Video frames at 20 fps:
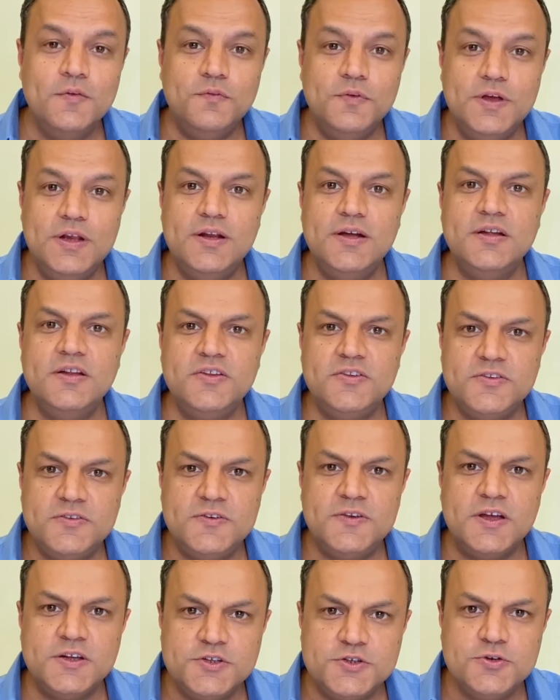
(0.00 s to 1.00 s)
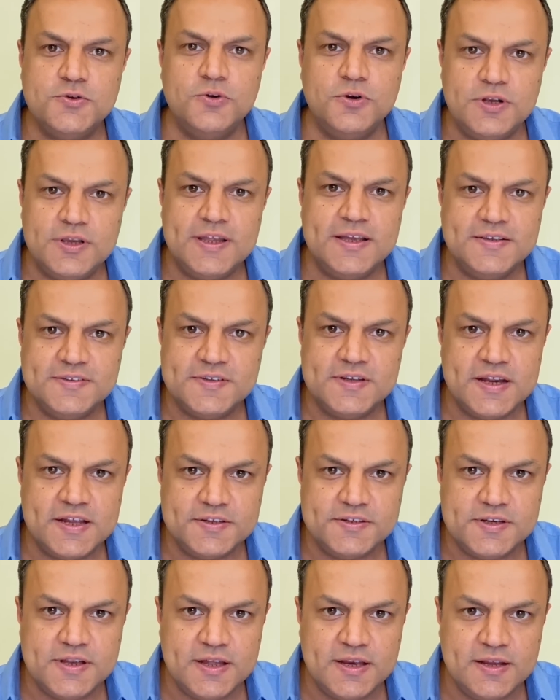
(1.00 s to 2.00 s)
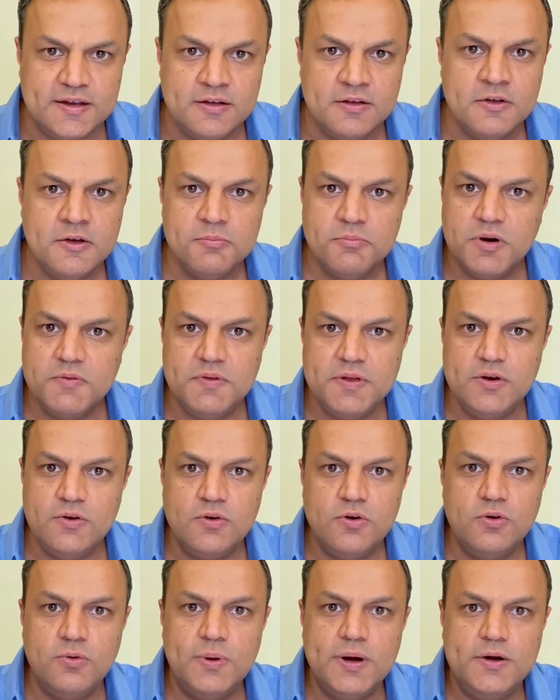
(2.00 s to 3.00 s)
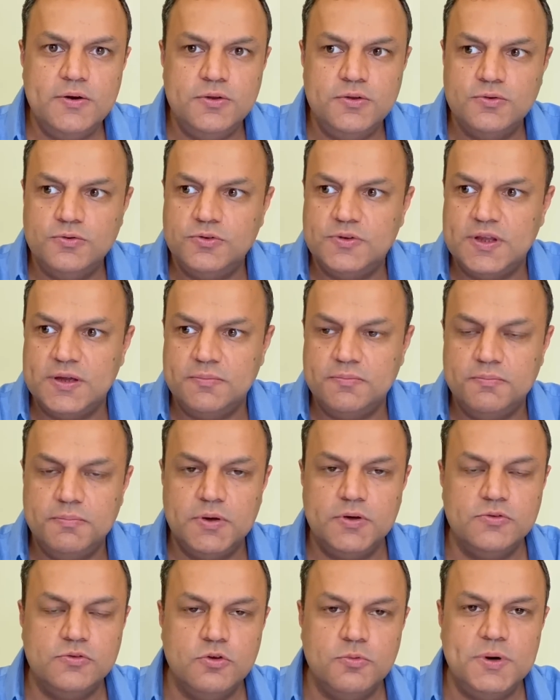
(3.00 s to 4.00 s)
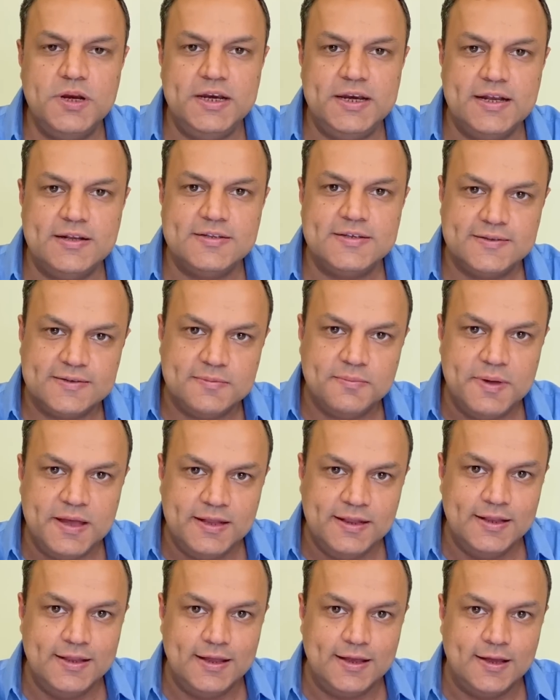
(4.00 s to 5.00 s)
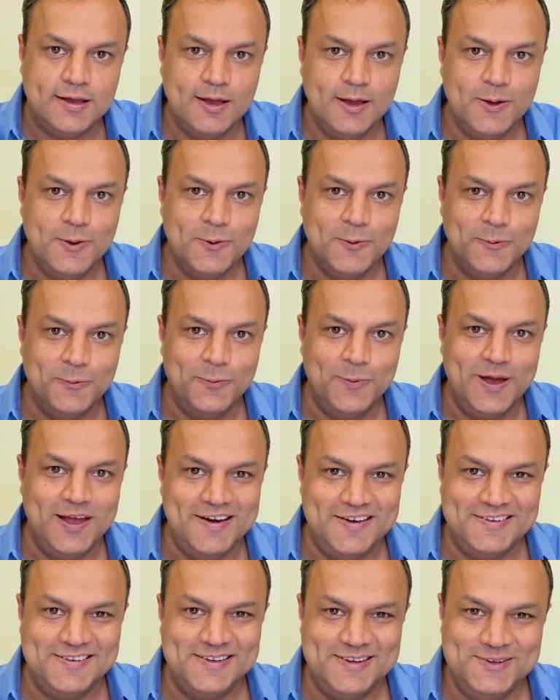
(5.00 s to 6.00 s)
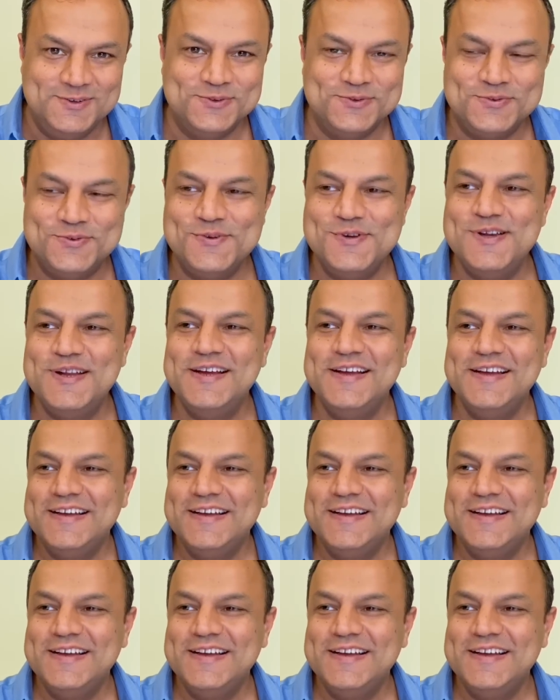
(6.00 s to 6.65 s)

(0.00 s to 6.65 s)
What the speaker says: We learn such good things in engineering, but we don't know where to use them because nobody tells us the main thing, where is it useful?